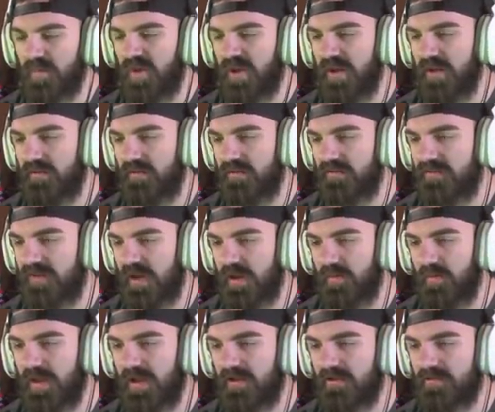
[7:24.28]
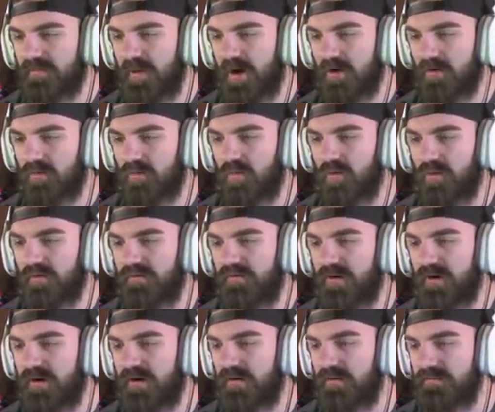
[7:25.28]
playing this game like it's Modern
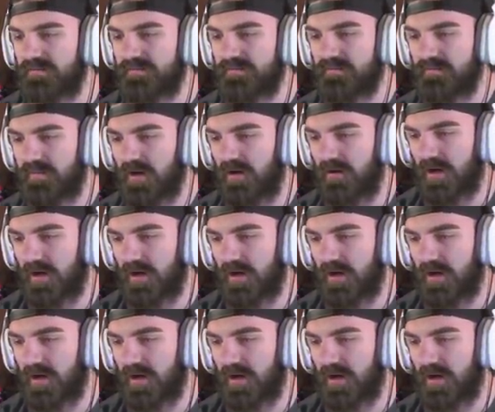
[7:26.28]
Warfare. Oh